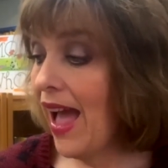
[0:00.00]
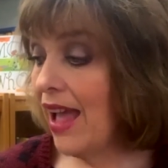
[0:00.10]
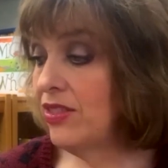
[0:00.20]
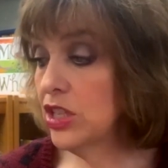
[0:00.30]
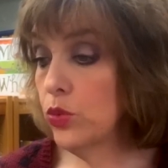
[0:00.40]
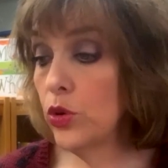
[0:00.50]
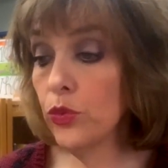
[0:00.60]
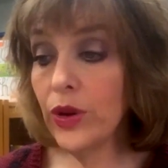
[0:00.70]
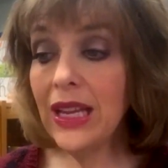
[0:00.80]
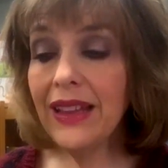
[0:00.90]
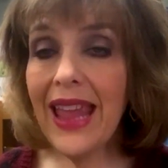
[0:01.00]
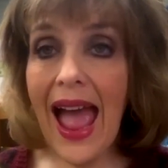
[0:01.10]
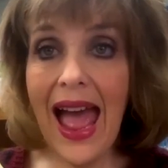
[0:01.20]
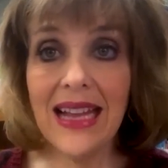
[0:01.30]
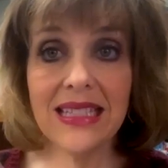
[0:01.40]
And this one really
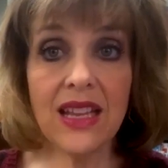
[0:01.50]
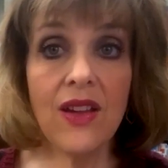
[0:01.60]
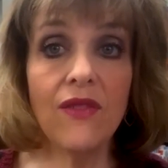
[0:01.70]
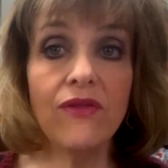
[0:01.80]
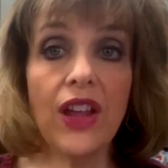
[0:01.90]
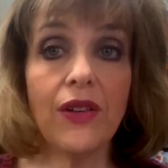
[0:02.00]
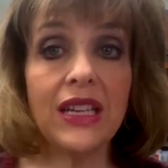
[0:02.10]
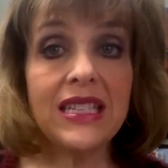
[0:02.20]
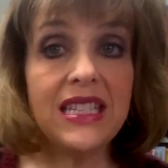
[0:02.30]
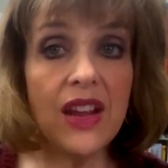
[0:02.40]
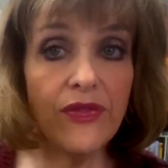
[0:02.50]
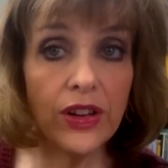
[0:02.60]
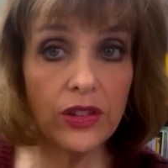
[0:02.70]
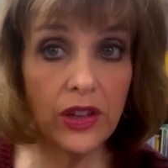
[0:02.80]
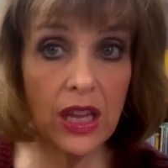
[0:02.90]
has very
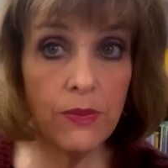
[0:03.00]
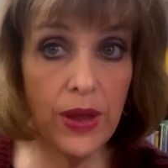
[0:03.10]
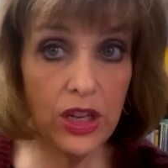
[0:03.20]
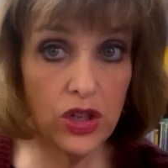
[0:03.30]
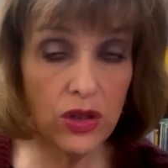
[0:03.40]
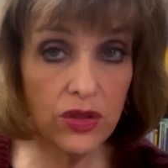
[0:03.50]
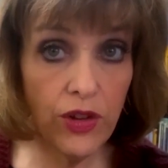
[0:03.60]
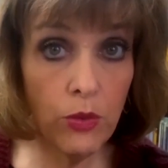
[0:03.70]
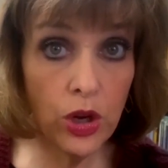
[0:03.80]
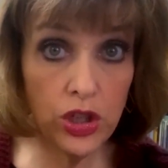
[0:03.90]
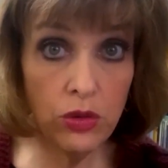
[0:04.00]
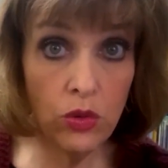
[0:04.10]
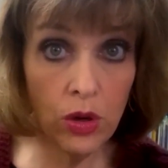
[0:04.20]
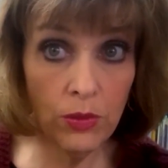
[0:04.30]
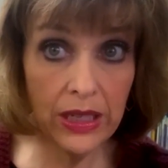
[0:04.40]
different looking pictures from what you
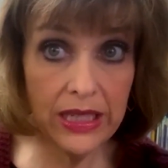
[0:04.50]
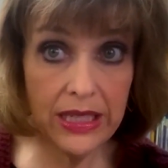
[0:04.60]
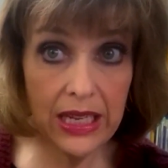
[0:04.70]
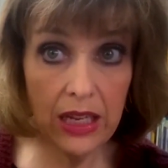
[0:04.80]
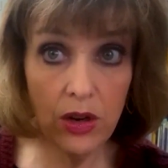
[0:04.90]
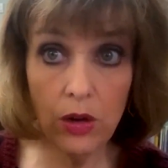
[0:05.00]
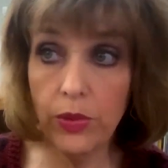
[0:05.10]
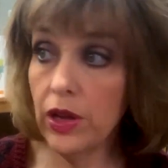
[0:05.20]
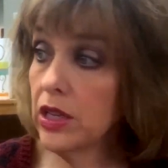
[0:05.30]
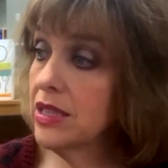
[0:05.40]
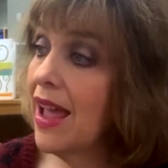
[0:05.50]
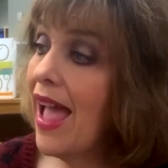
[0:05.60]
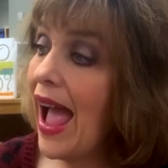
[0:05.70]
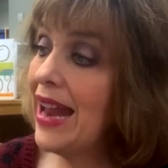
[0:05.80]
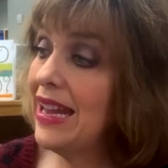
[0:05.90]
normally see in her books.
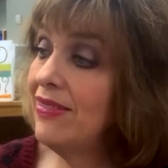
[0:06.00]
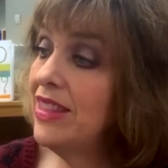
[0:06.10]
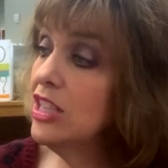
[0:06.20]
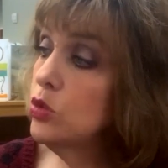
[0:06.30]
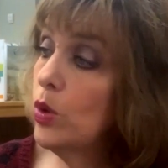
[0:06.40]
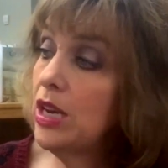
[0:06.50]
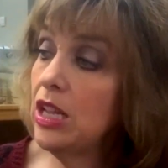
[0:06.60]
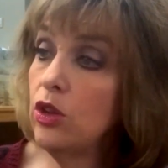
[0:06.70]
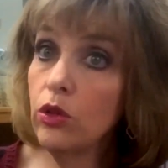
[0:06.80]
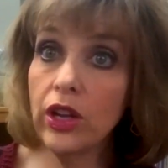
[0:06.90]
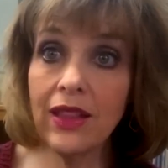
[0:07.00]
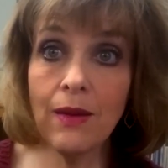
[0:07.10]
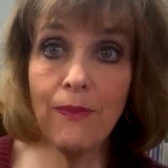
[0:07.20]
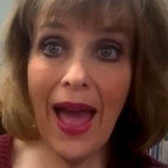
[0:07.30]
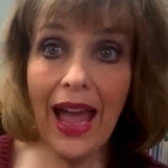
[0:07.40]
And in this one, and you look in the
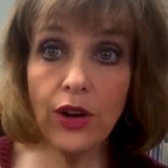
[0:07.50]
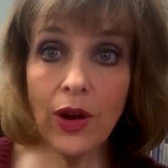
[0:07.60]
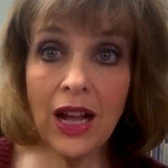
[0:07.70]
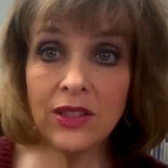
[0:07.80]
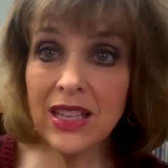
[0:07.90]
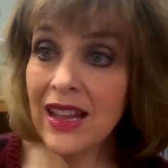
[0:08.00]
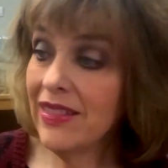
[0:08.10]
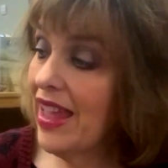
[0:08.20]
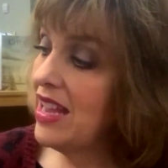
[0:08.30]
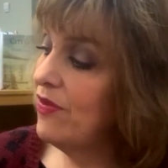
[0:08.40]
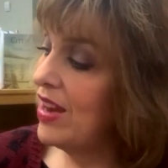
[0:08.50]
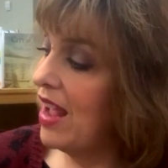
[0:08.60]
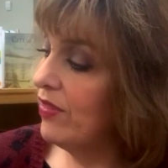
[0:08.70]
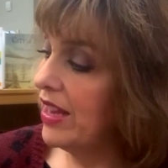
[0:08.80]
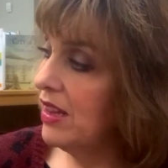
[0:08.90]
backgrounds, they even
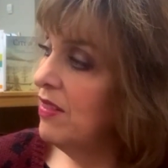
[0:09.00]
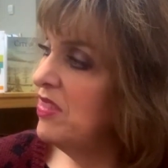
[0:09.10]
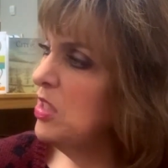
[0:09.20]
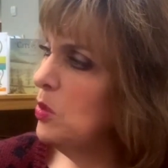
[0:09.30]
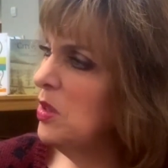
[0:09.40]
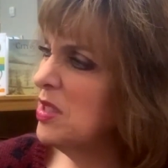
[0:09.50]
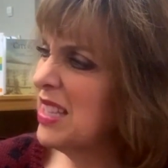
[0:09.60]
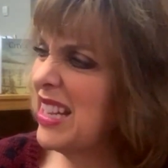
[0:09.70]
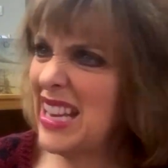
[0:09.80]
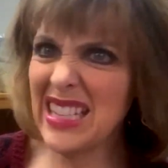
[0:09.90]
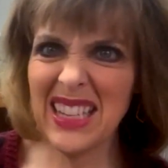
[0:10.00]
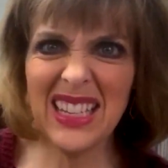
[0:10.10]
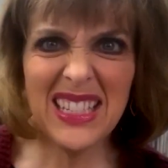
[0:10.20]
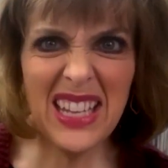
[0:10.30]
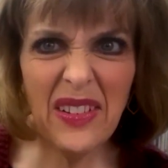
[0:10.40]
have this one looks like it has
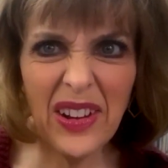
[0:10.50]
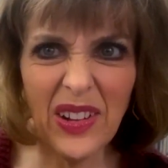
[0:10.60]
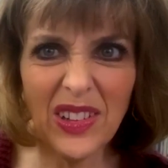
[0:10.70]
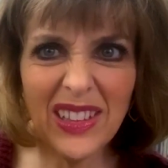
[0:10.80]
cereal.